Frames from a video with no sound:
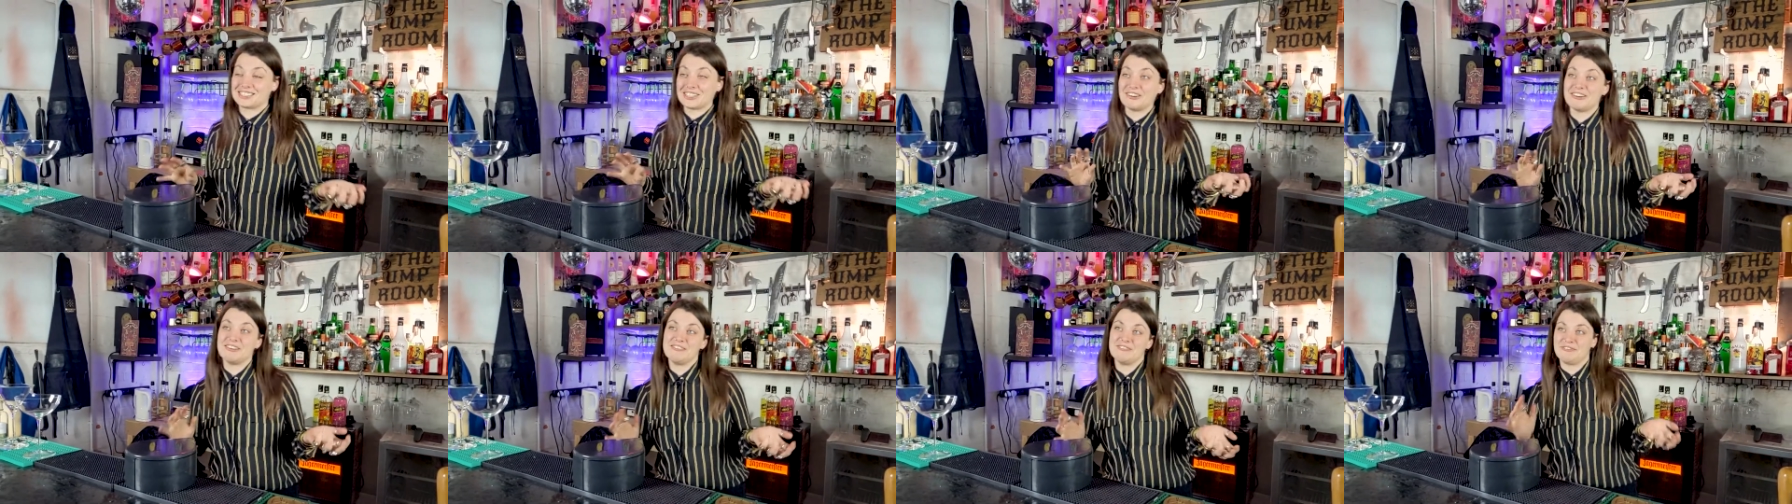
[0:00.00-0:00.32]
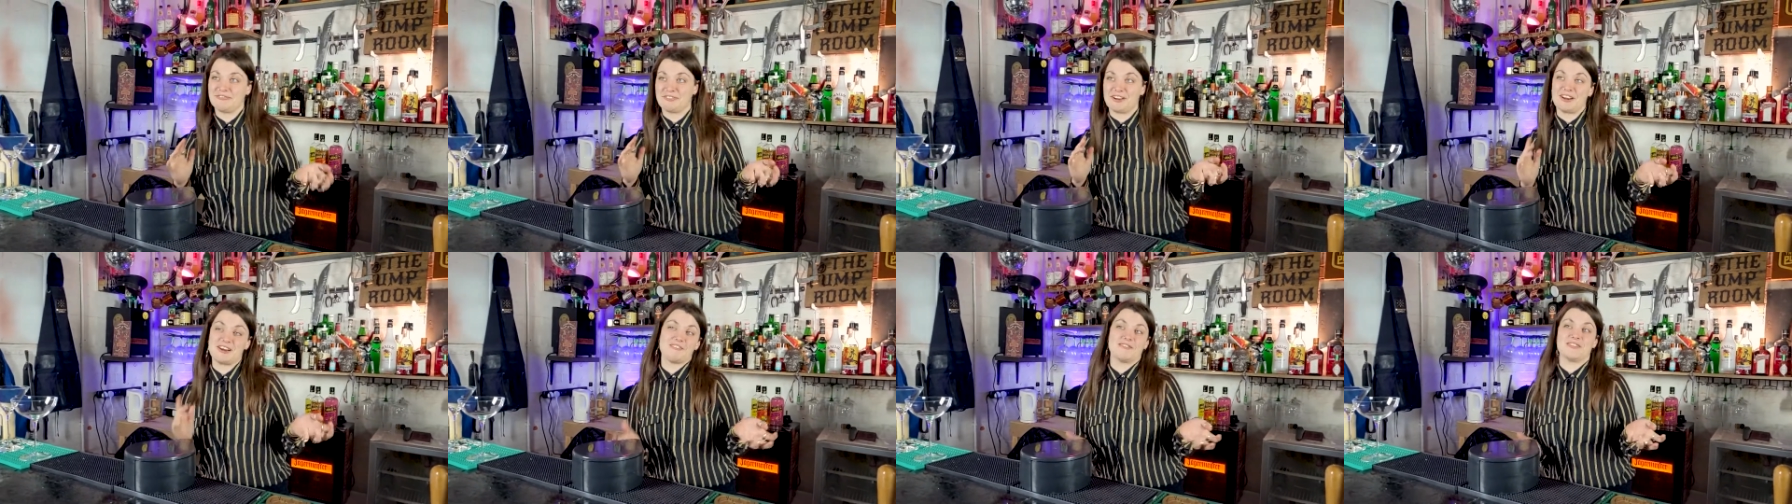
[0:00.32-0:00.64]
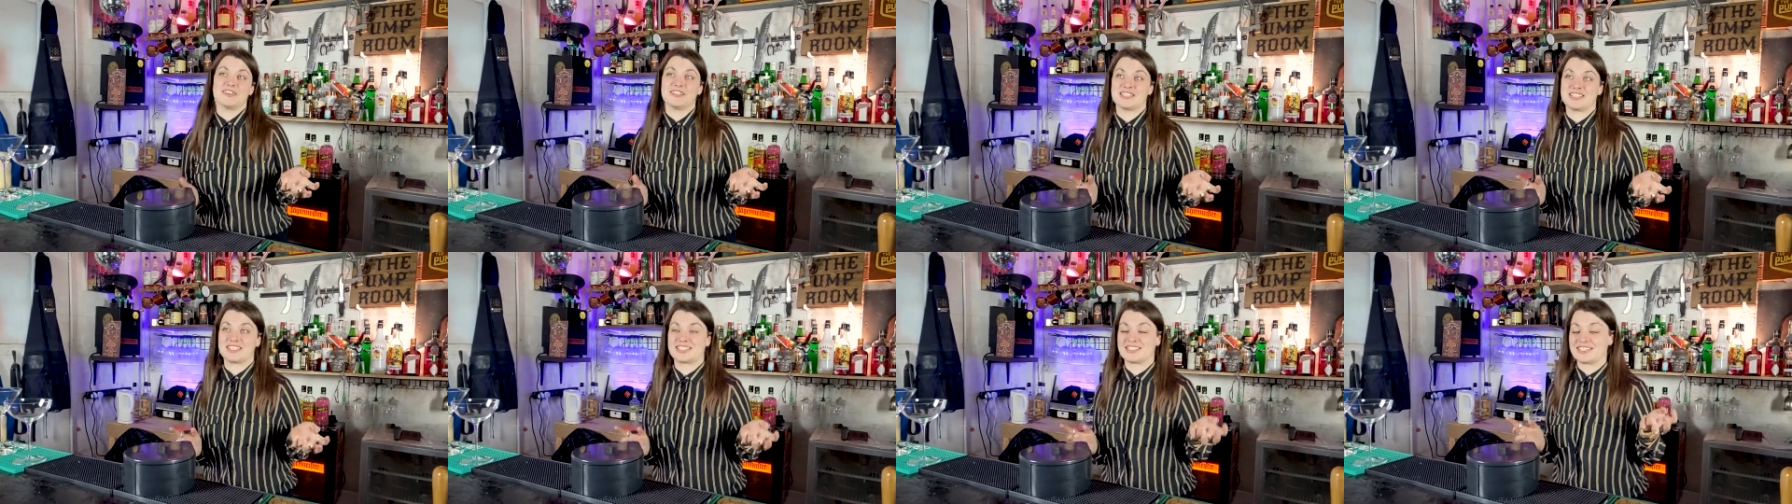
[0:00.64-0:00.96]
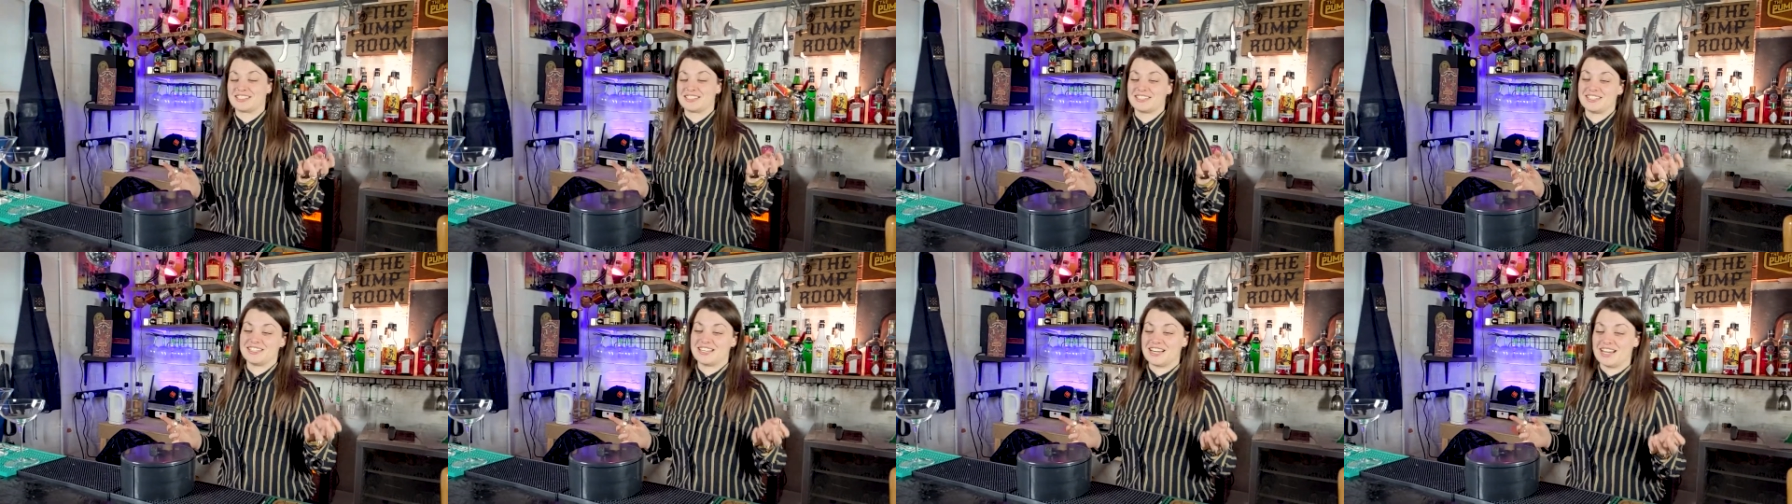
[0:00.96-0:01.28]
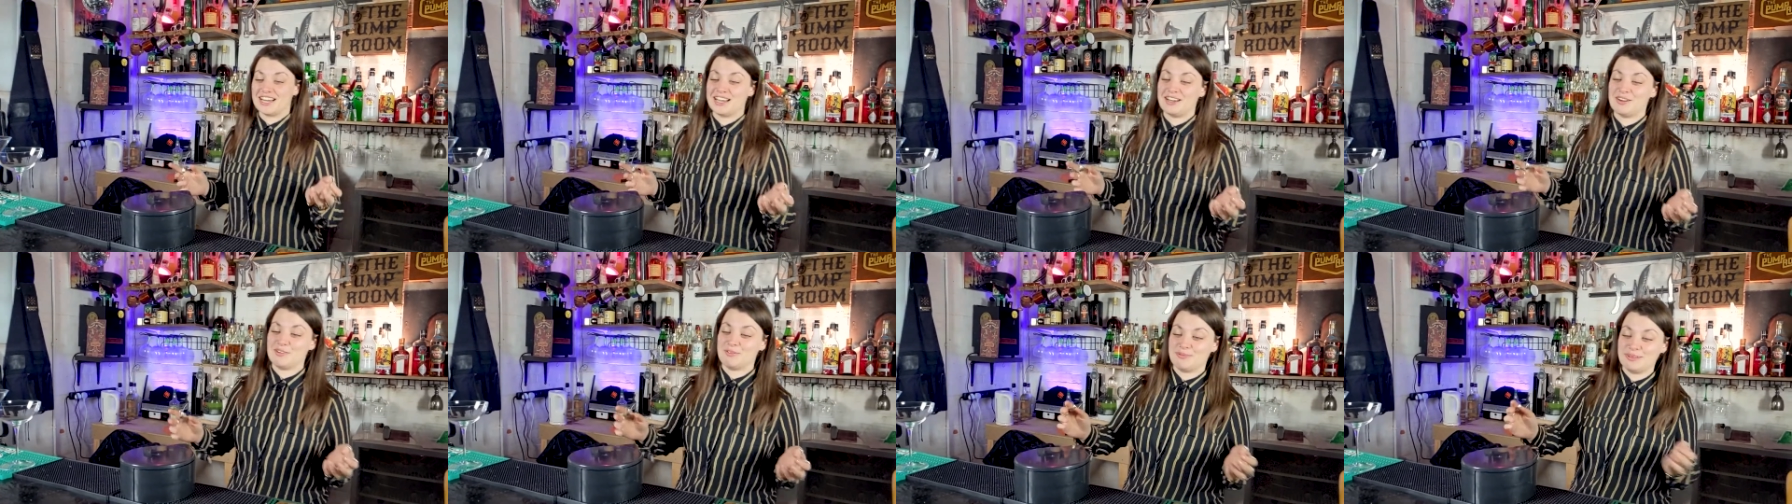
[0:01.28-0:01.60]
so in front of us
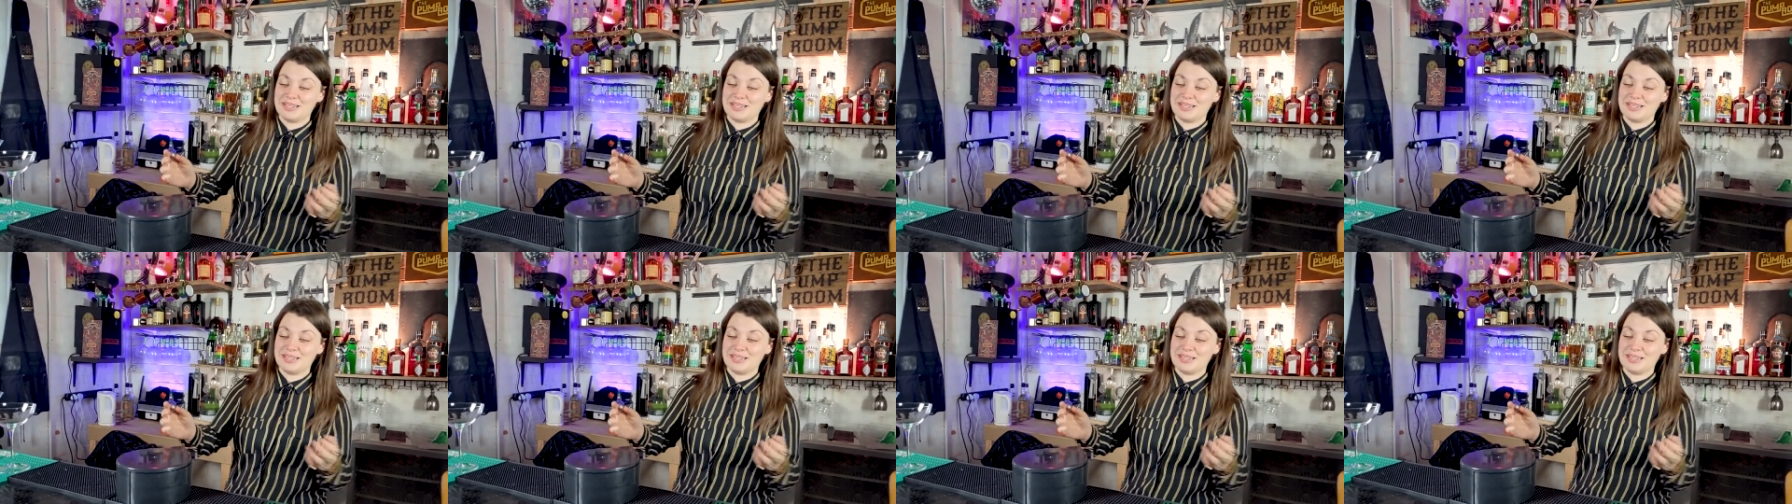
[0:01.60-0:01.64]
today